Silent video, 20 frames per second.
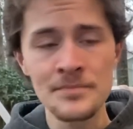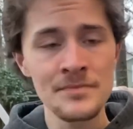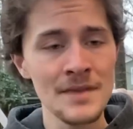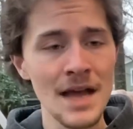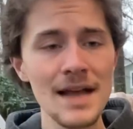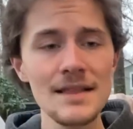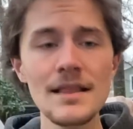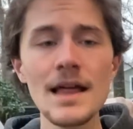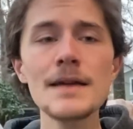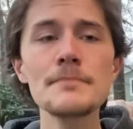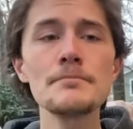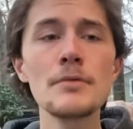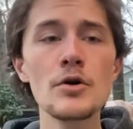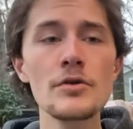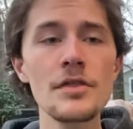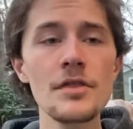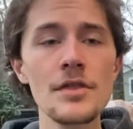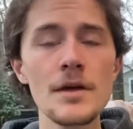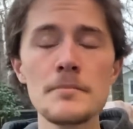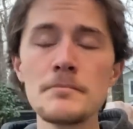I like both
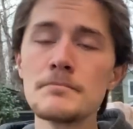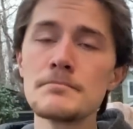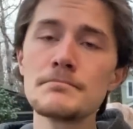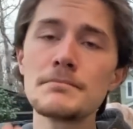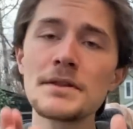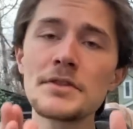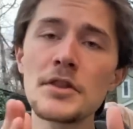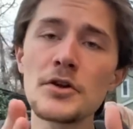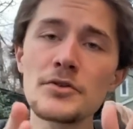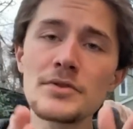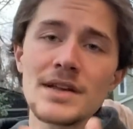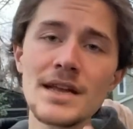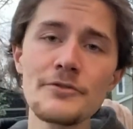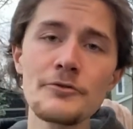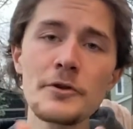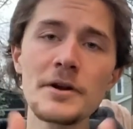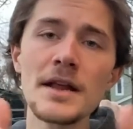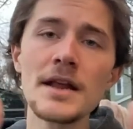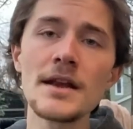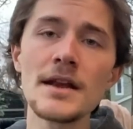of them, but they're
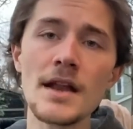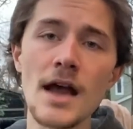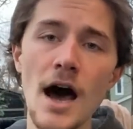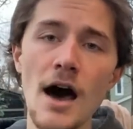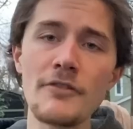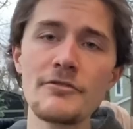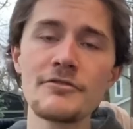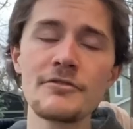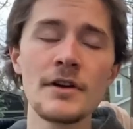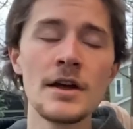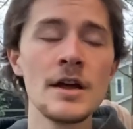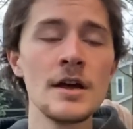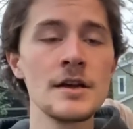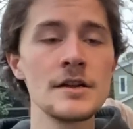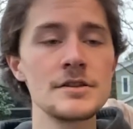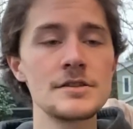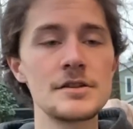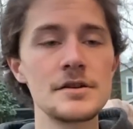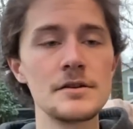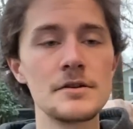different enough
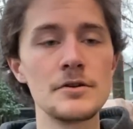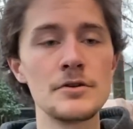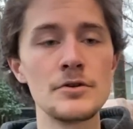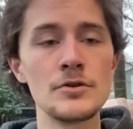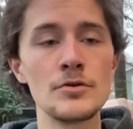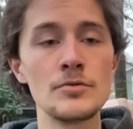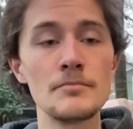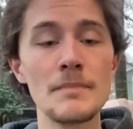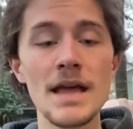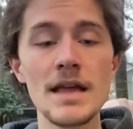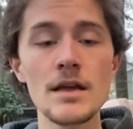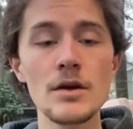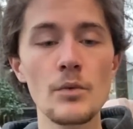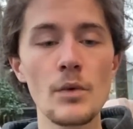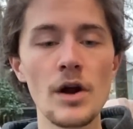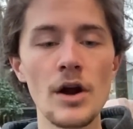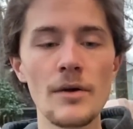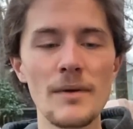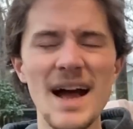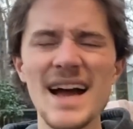to make it
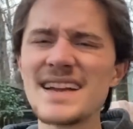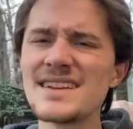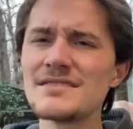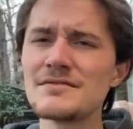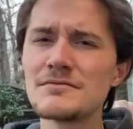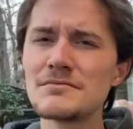where I